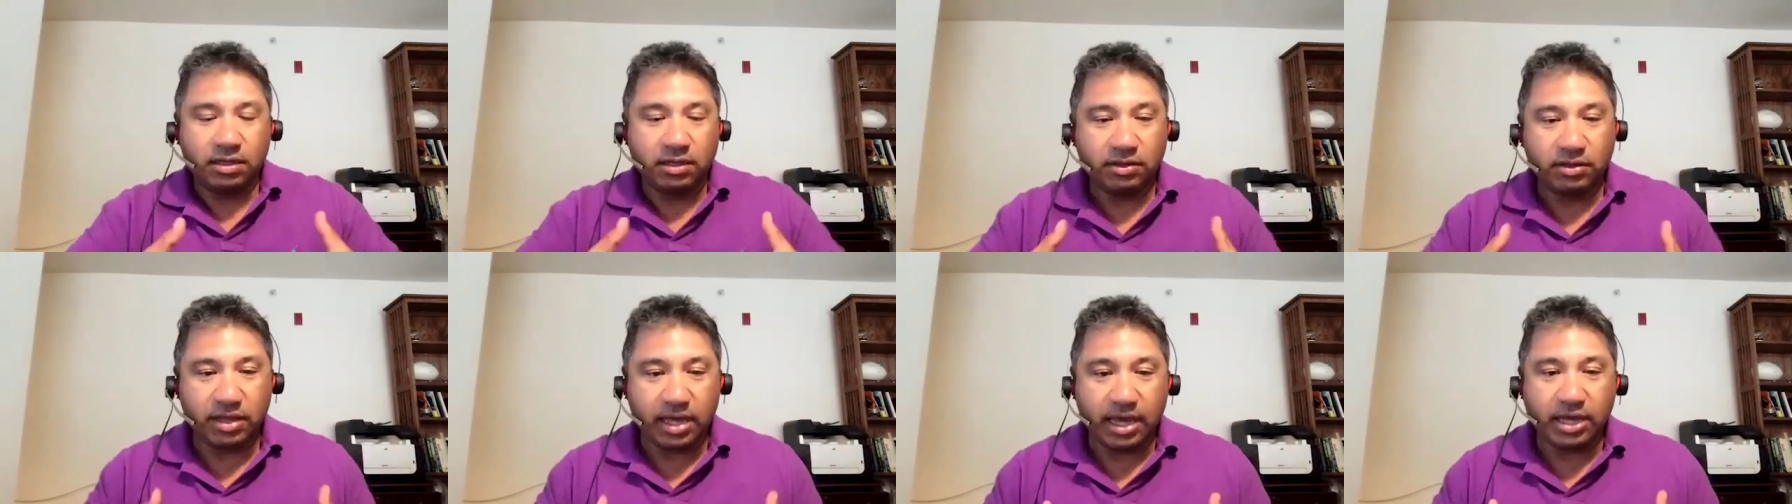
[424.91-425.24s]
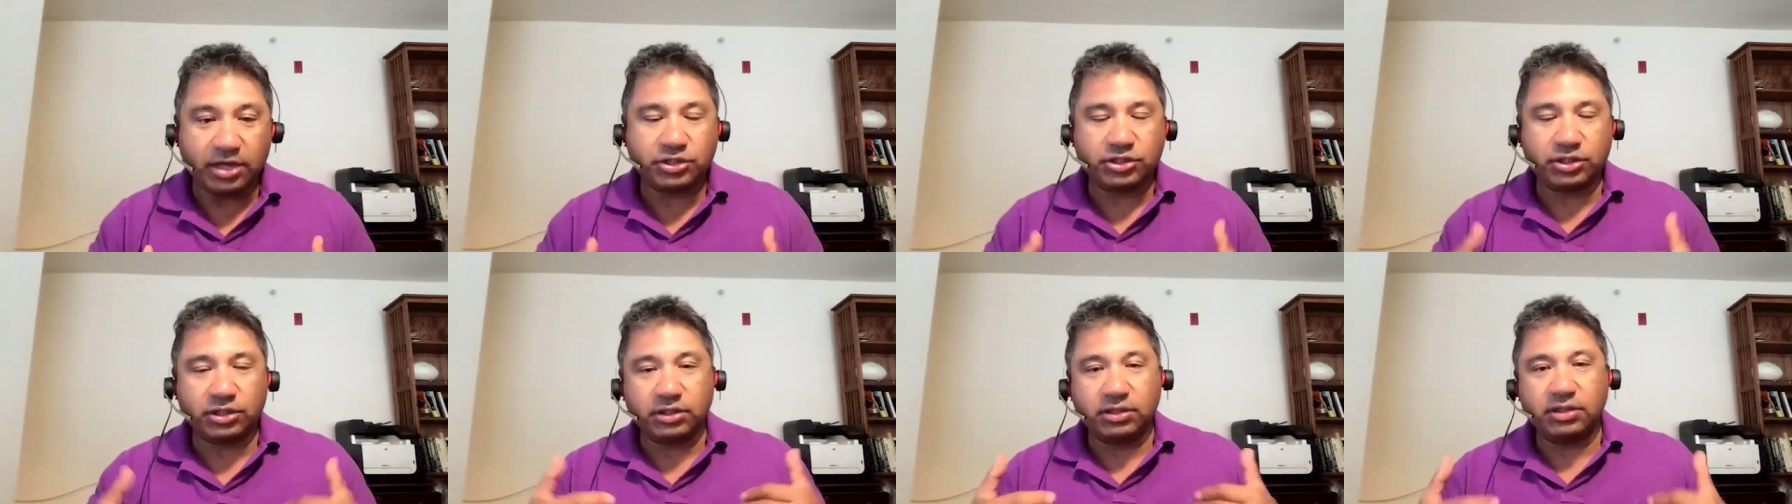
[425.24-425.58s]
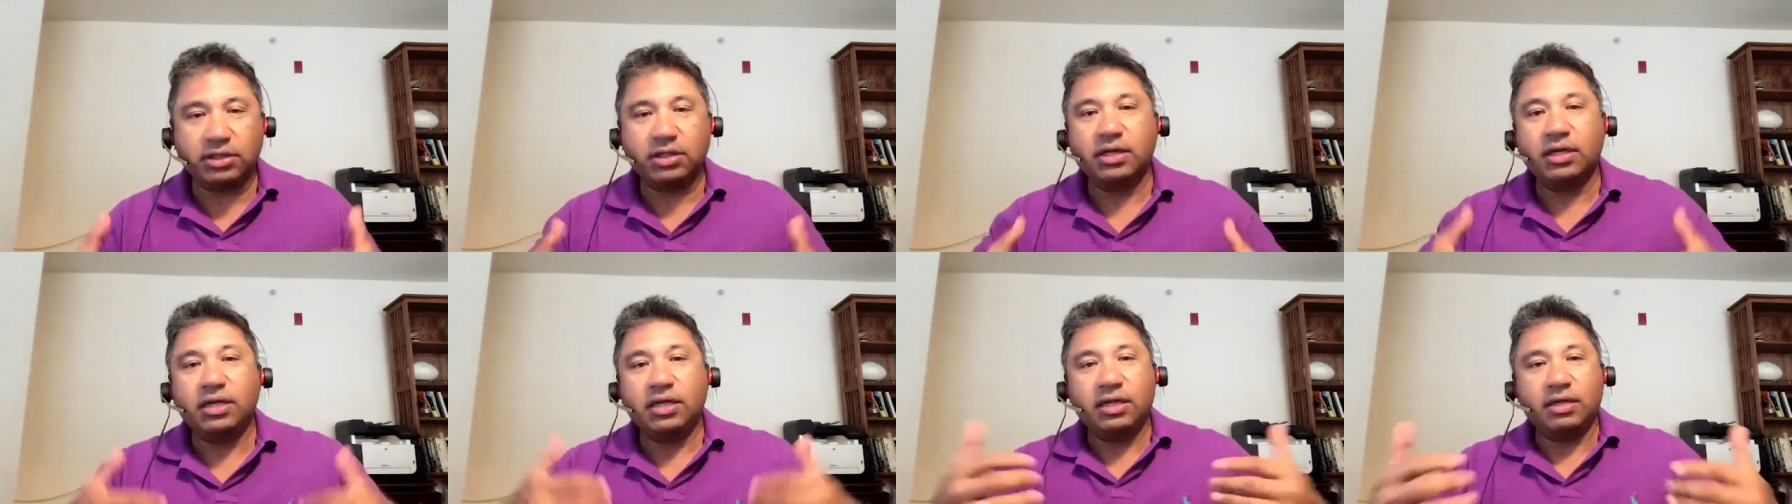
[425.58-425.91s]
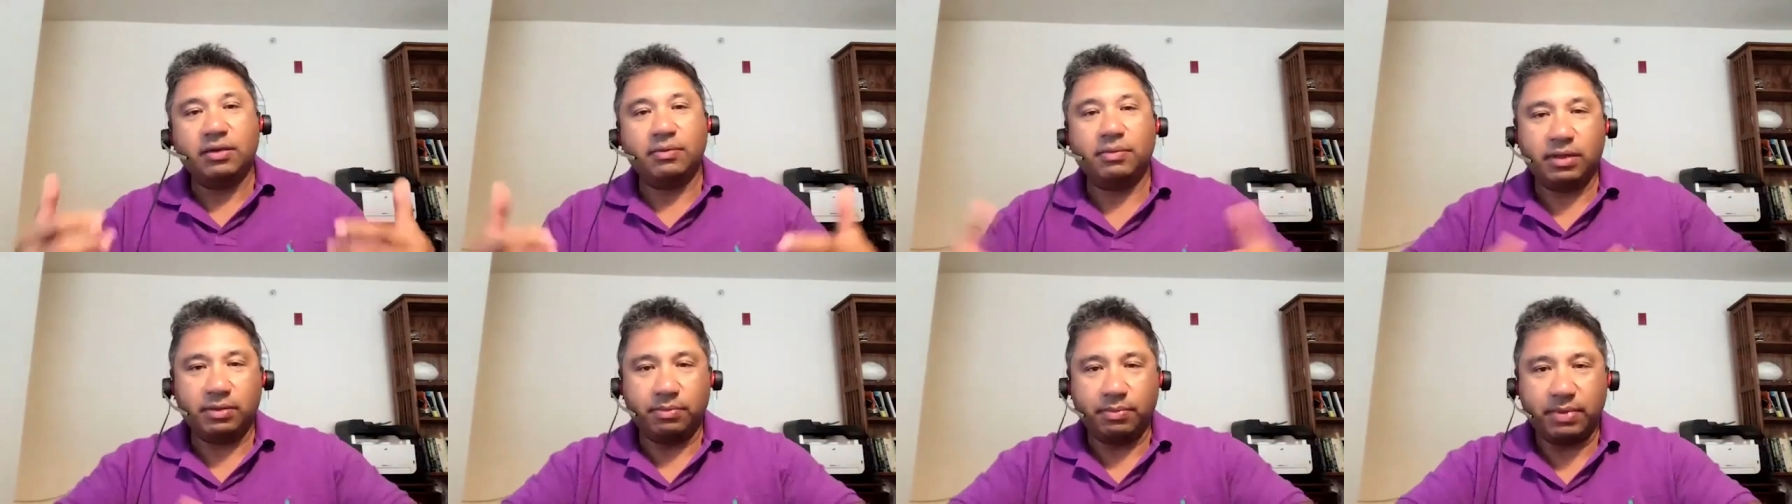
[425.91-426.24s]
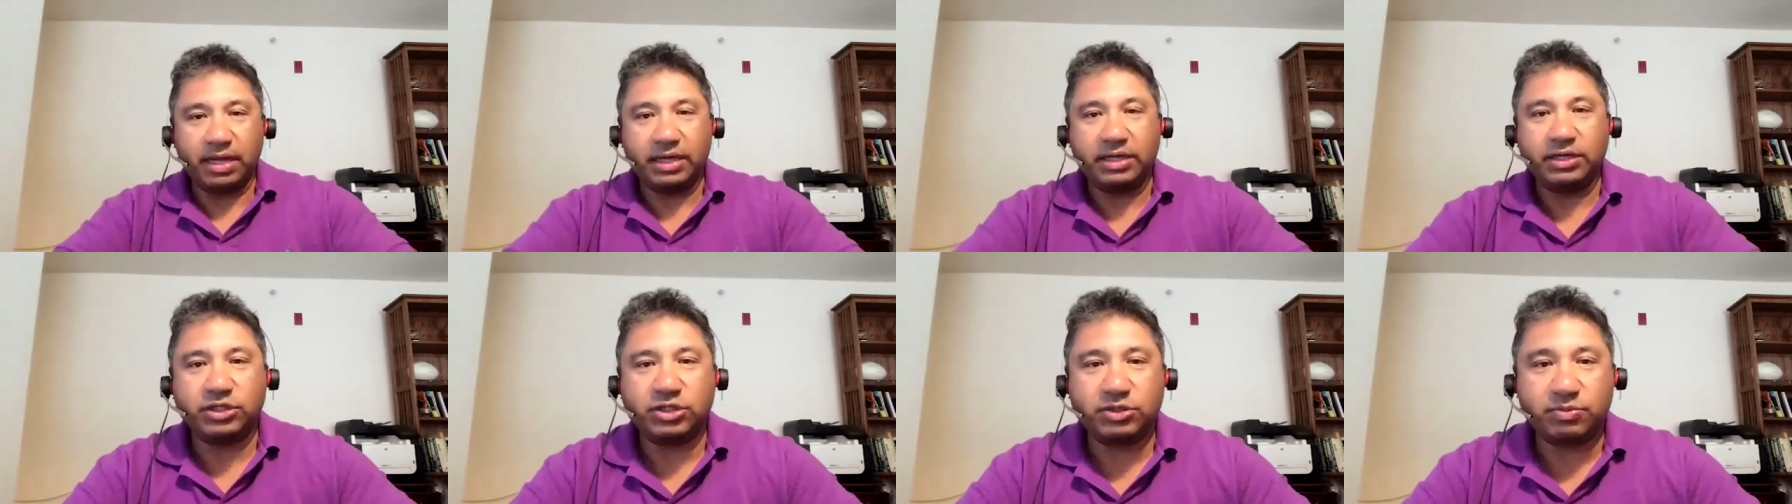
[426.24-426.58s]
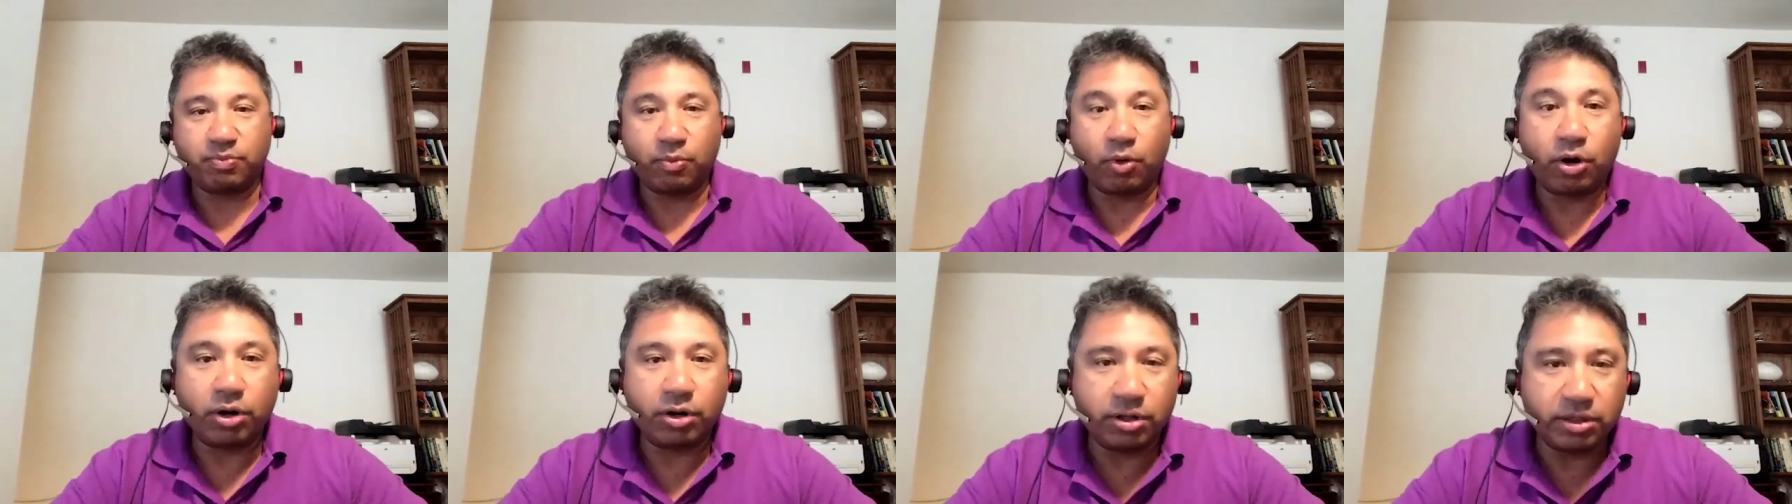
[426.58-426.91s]
the agent in making
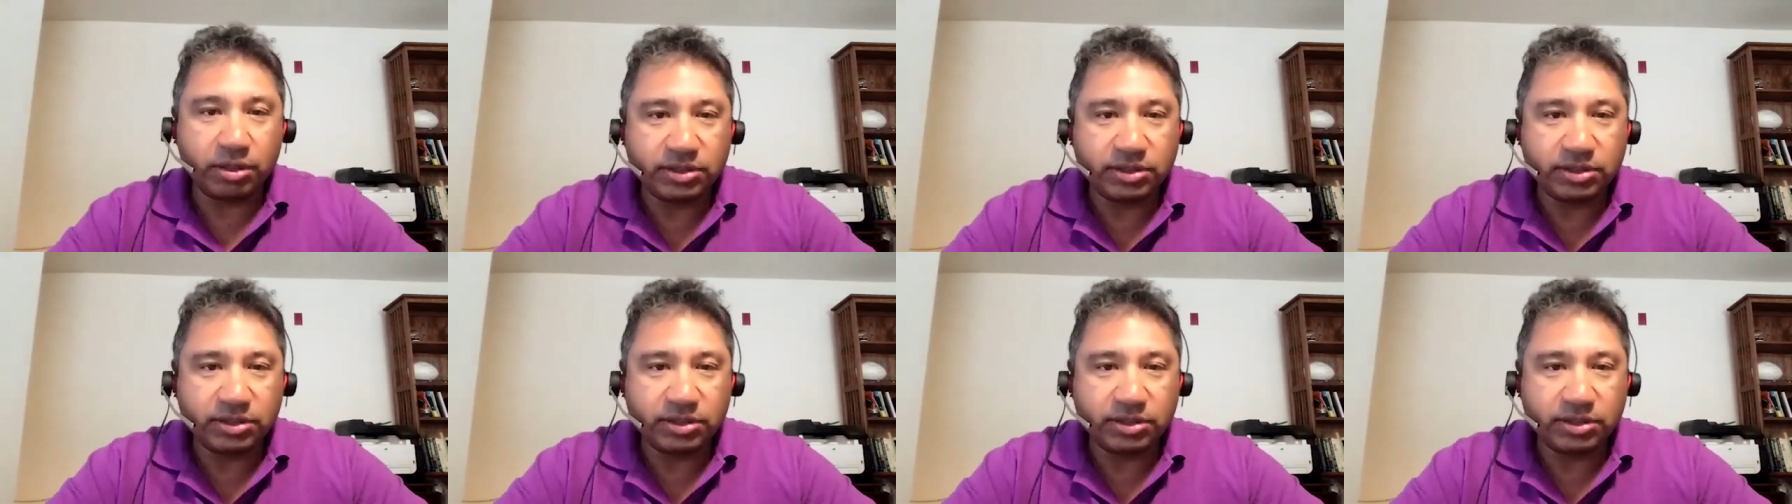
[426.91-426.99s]
smarter